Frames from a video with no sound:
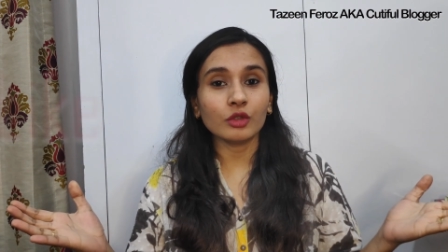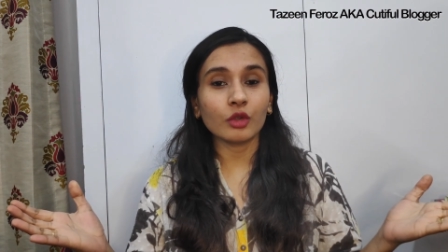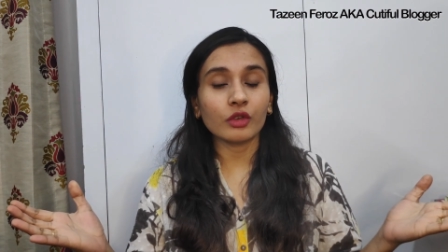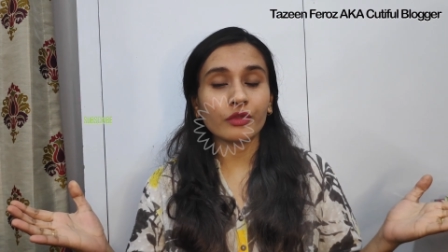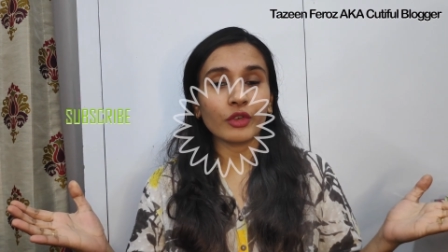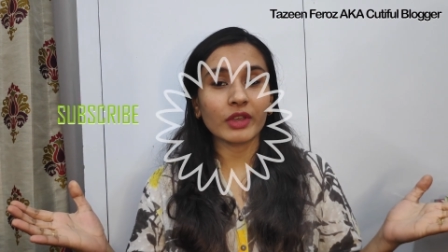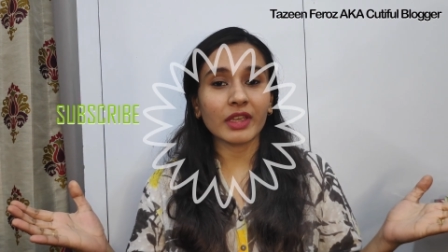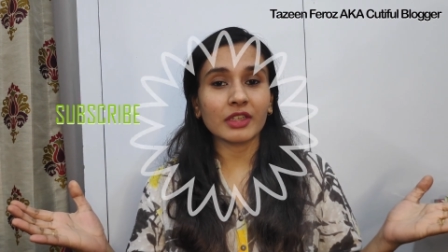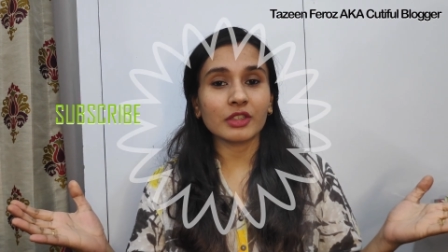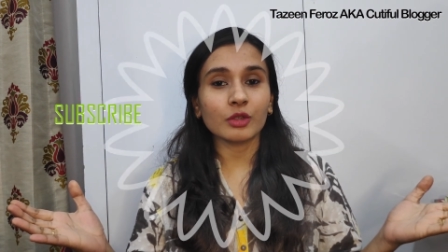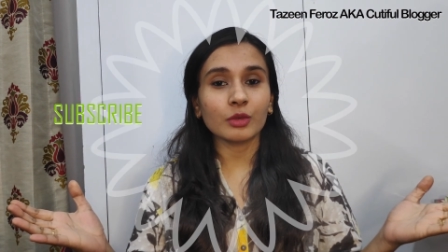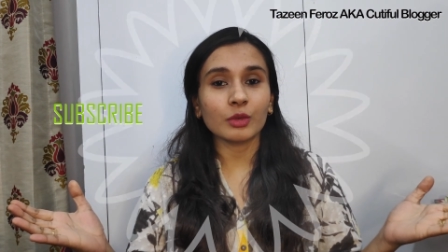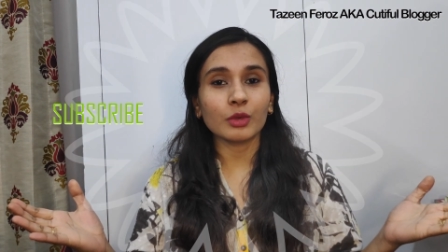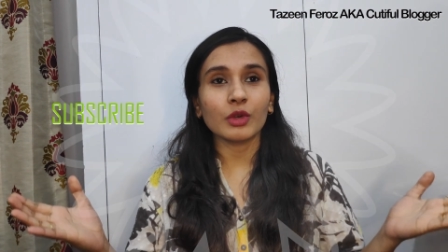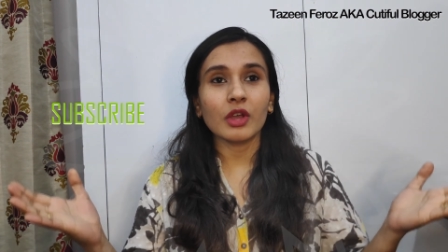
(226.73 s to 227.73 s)
Don't forget
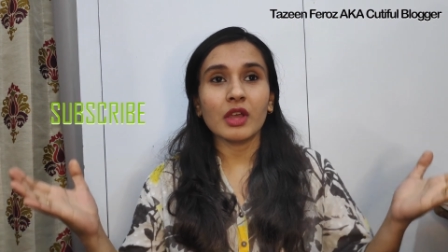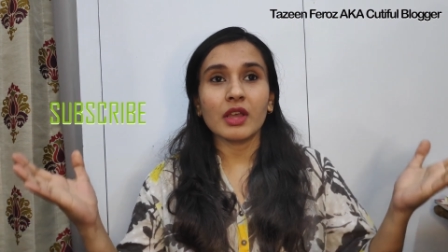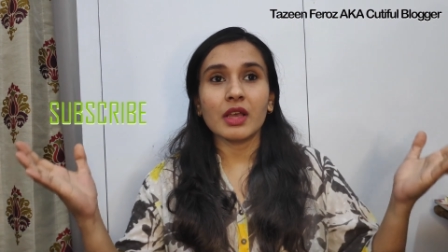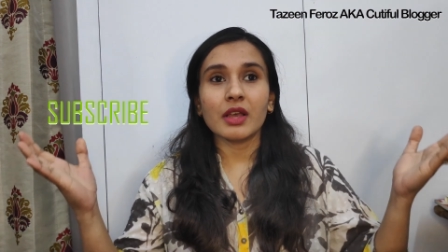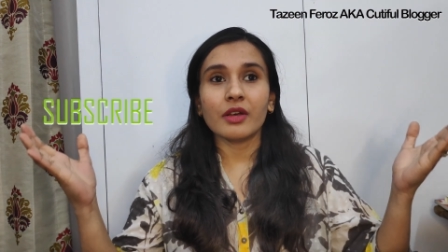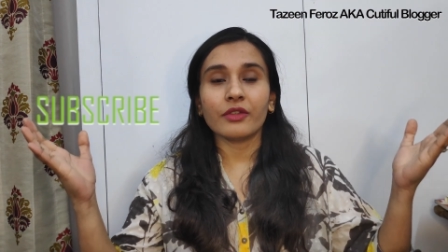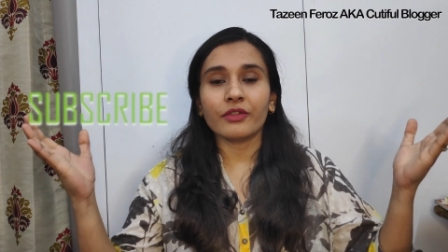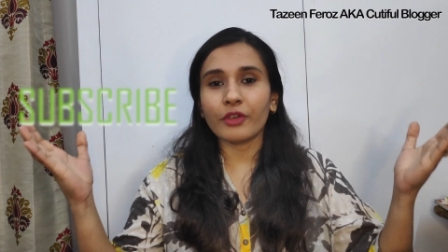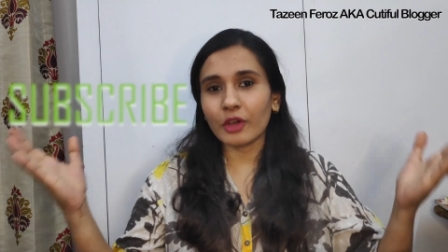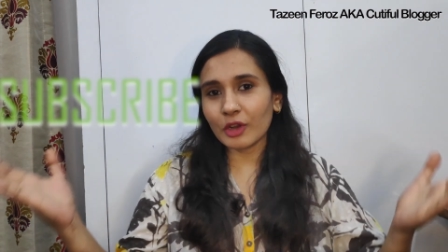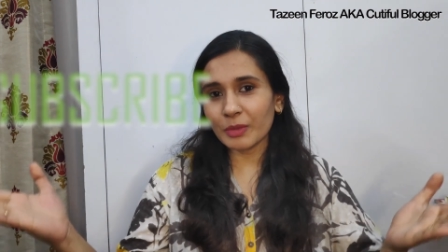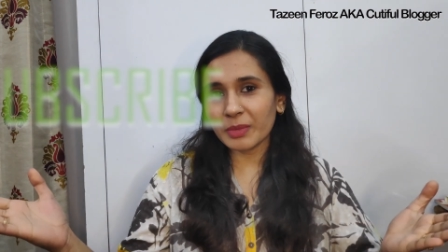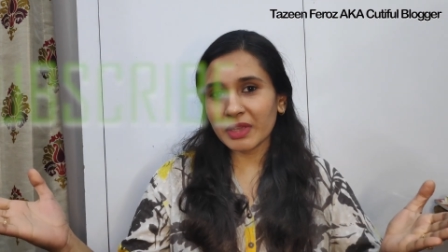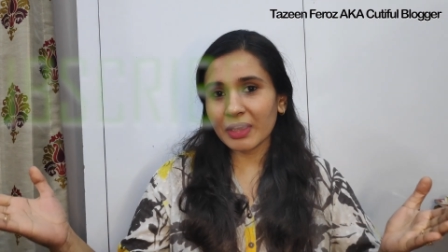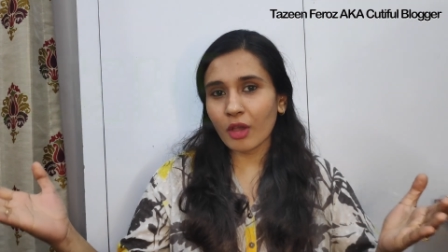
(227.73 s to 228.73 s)
to
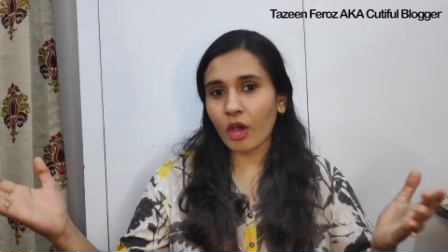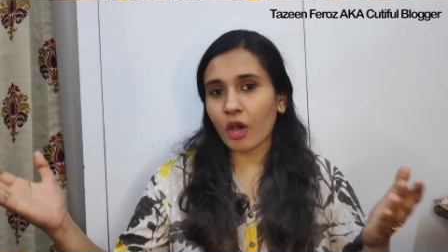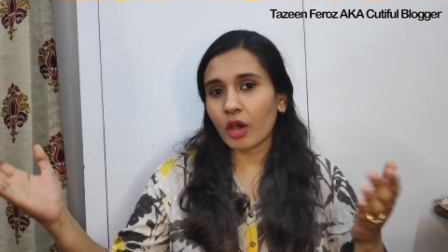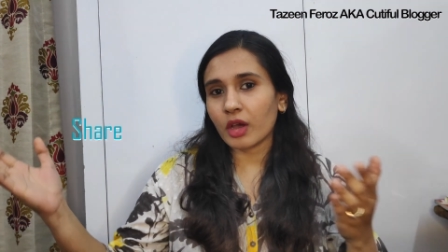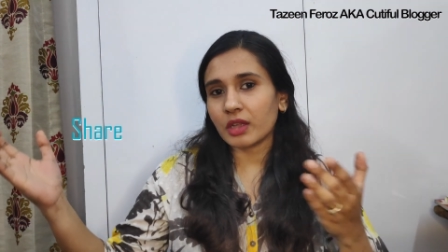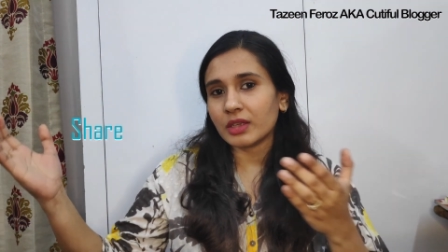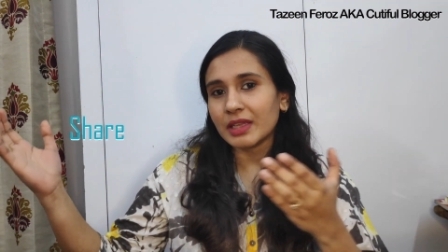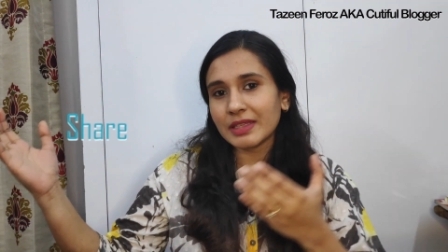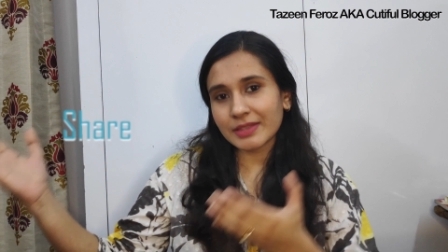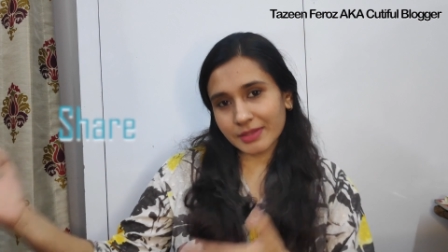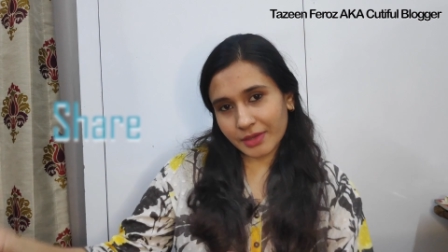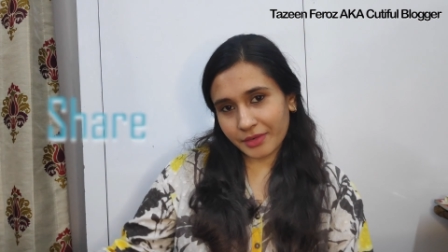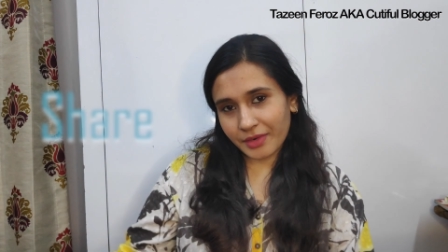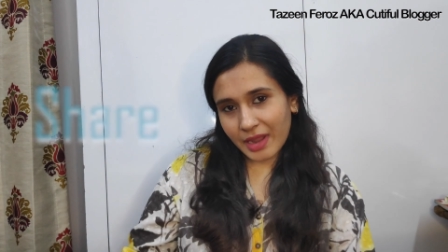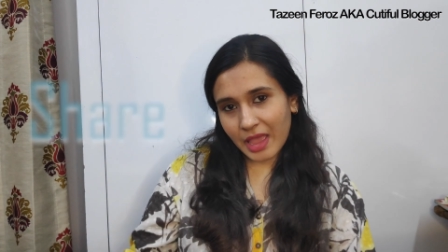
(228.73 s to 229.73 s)
follow me on
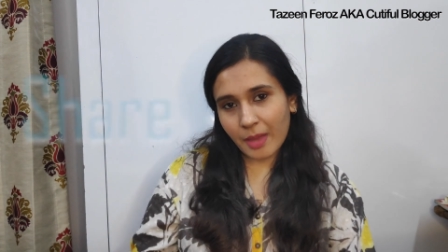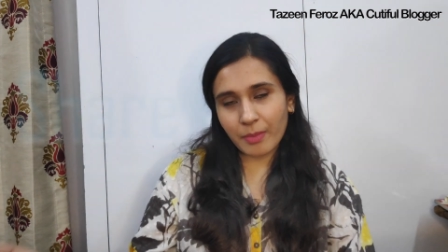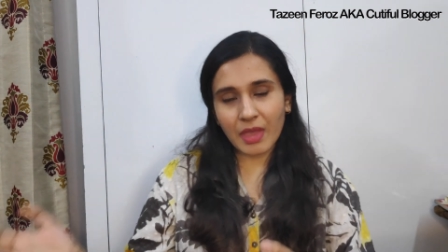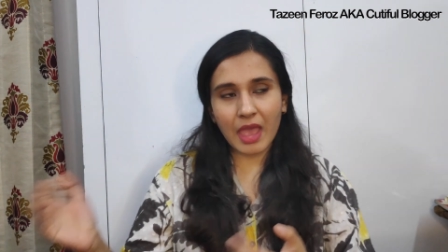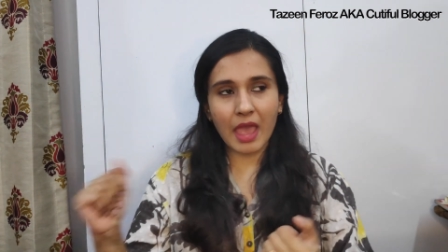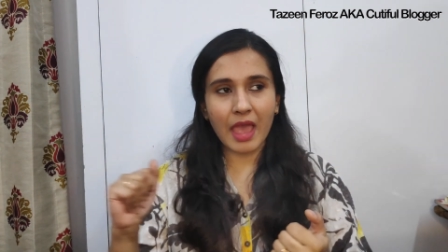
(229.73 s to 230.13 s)
Instagram